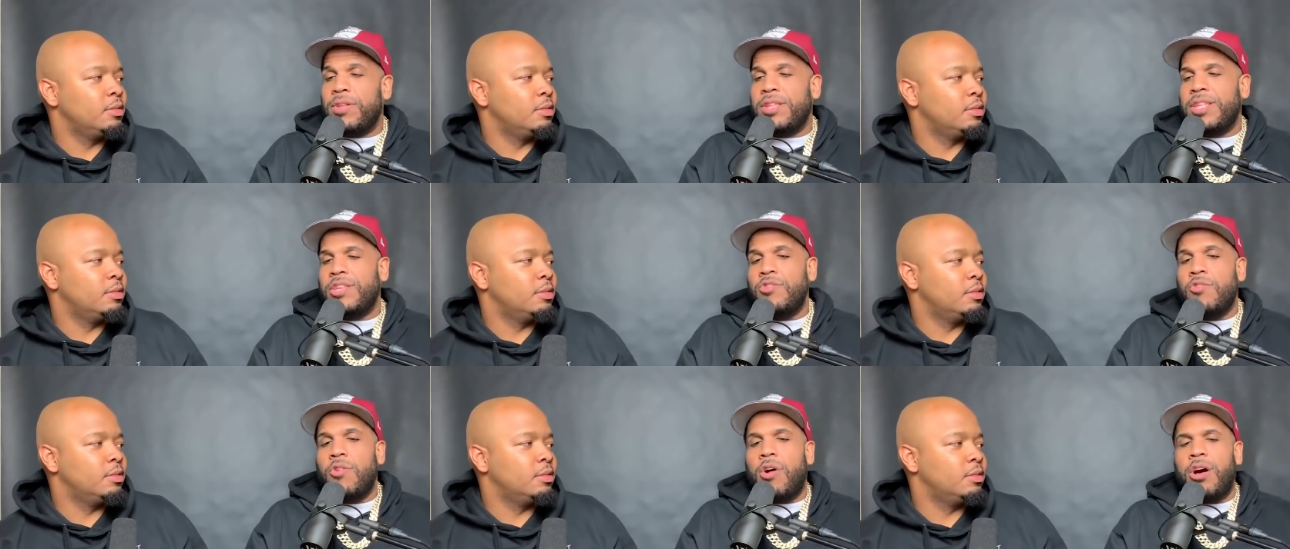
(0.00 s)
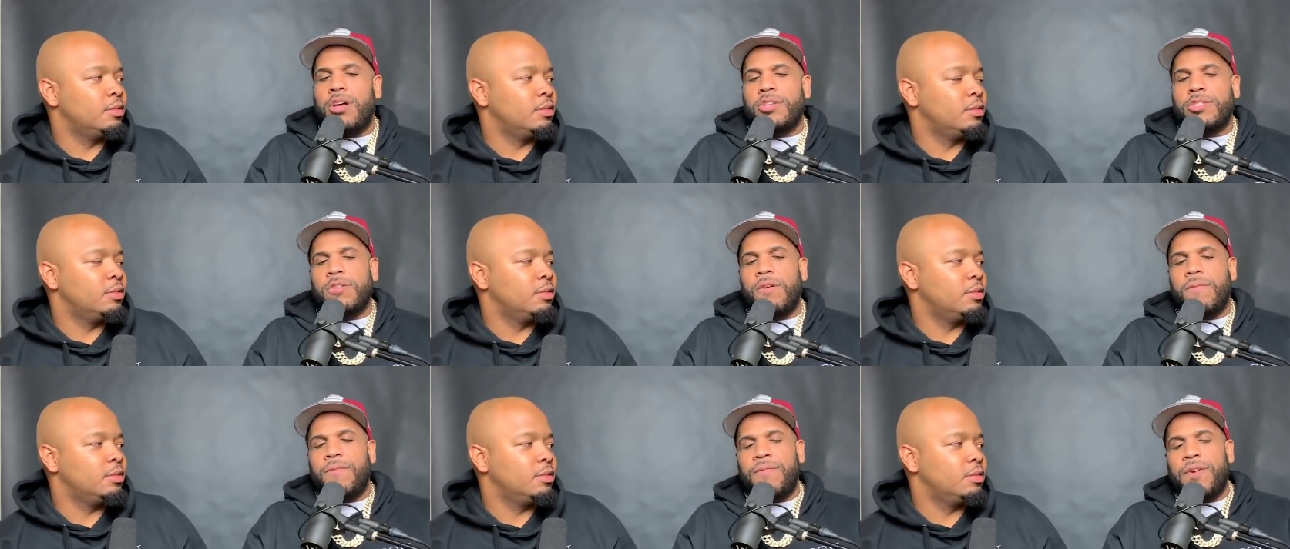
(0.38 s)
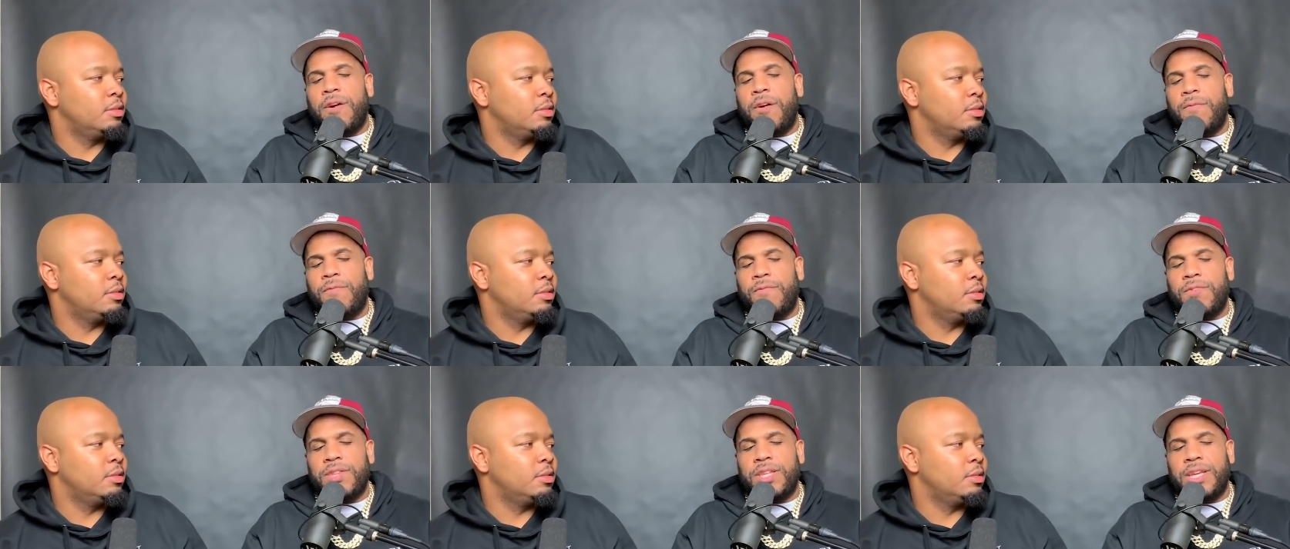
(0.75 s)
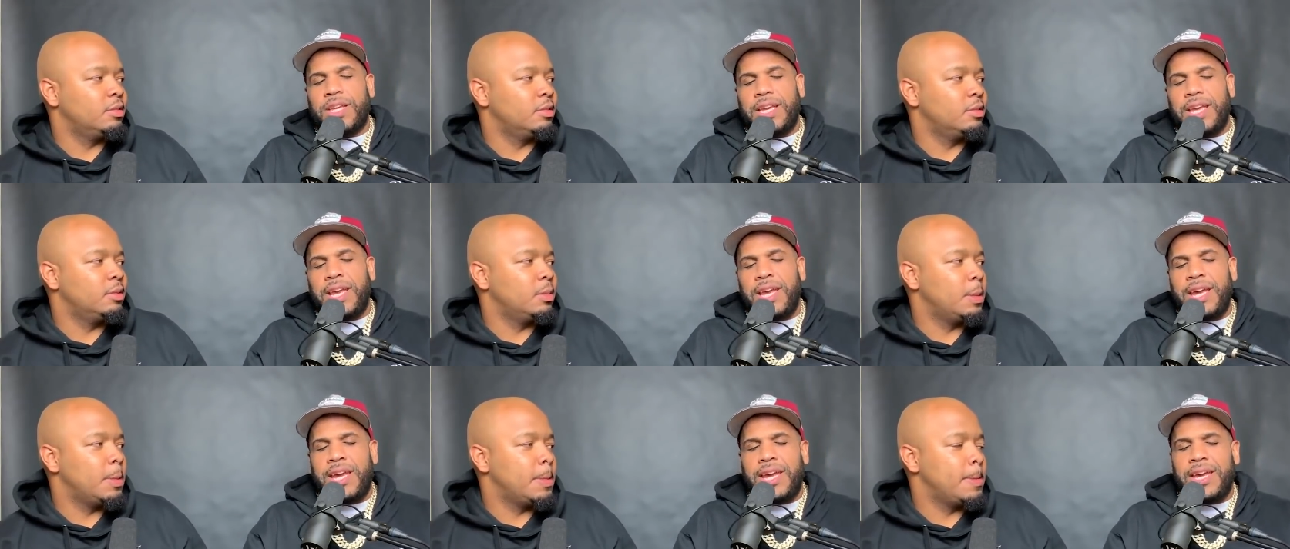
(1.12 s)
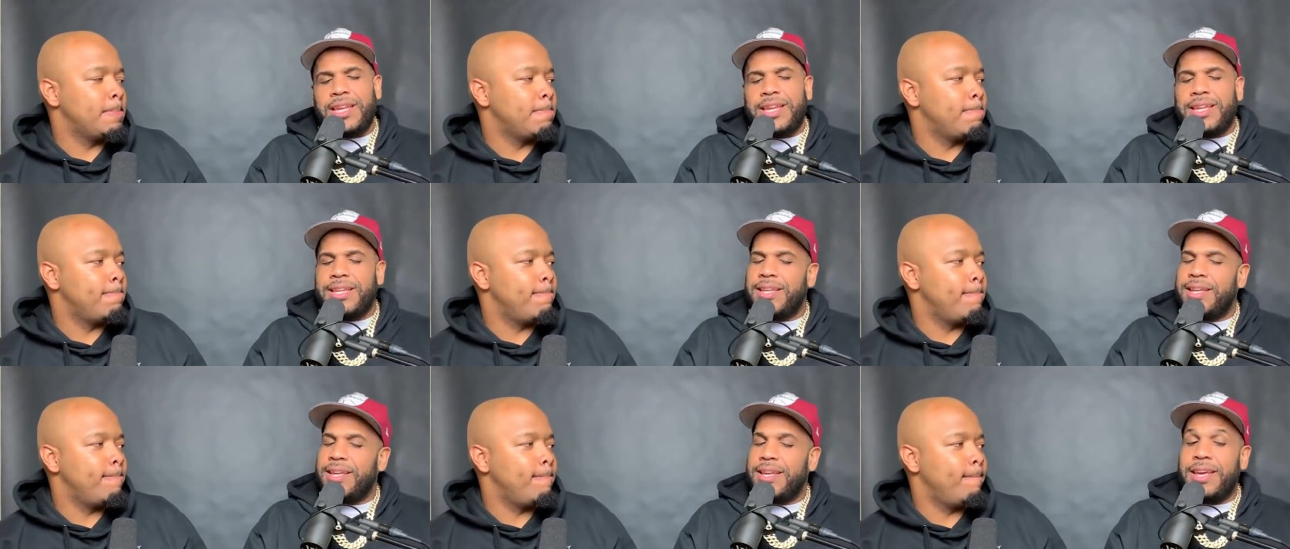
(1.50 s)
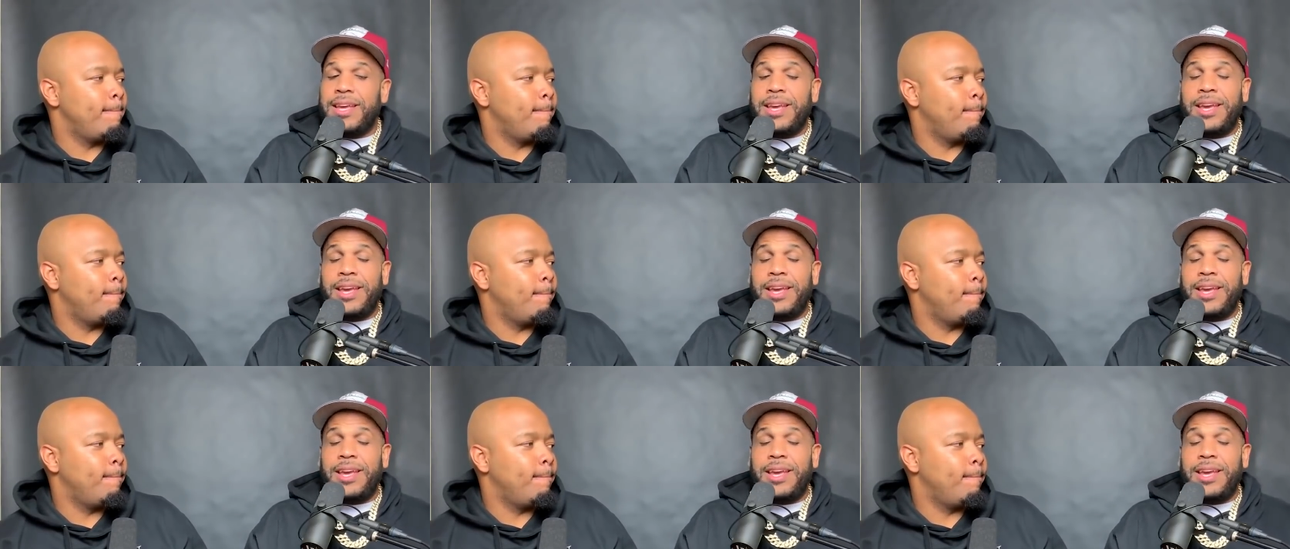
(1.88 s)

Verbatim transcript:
Speaker 1: And then you also felt for the kid and